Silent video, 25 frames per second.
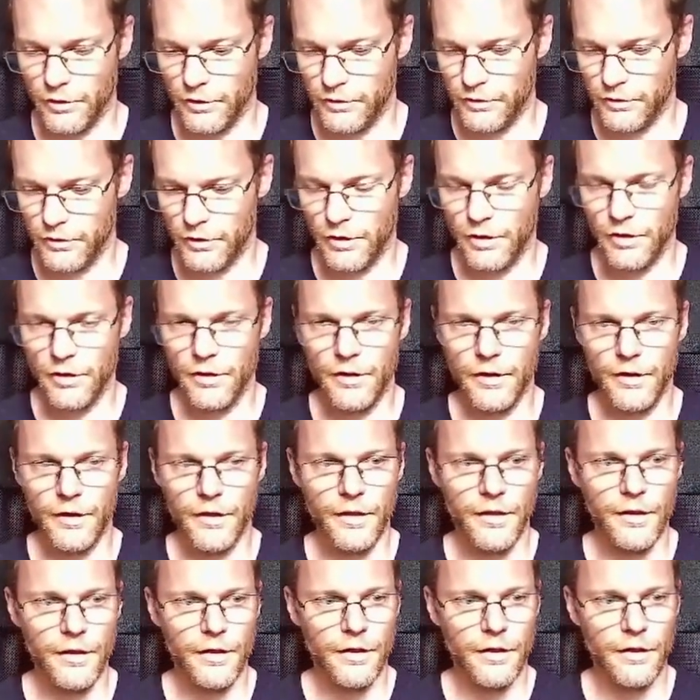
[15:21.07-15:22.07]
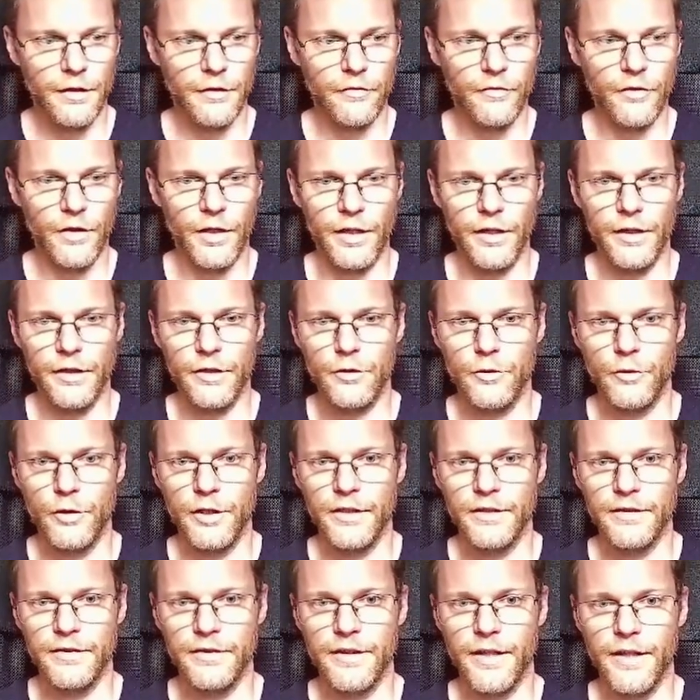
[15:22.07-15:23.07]
So if I
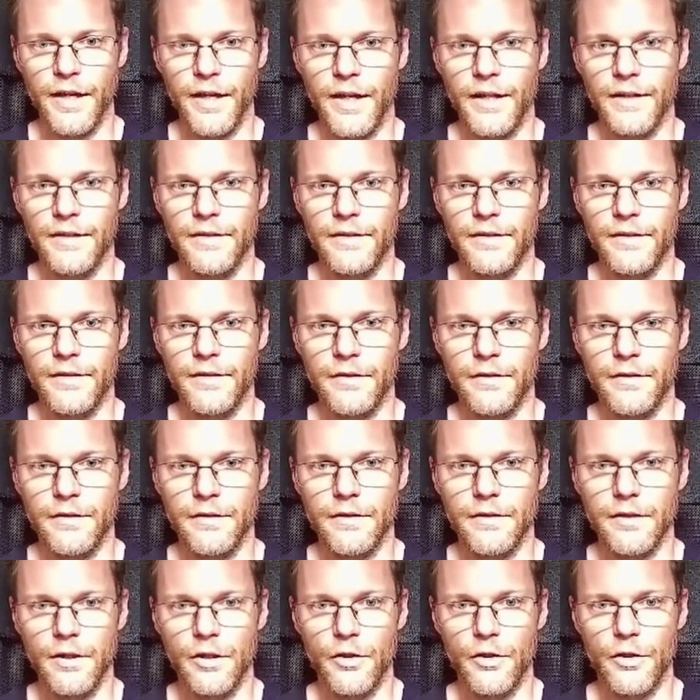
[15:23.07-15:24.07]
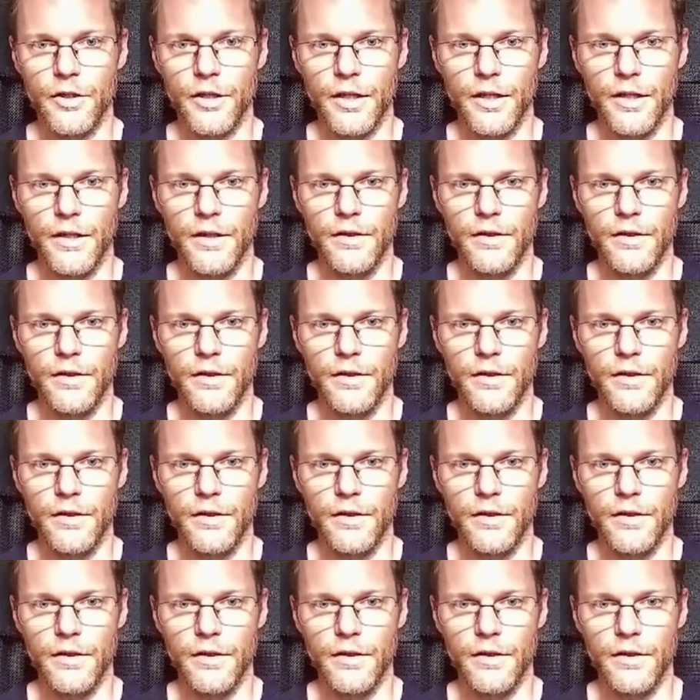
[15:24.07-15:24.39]
increase that, okay,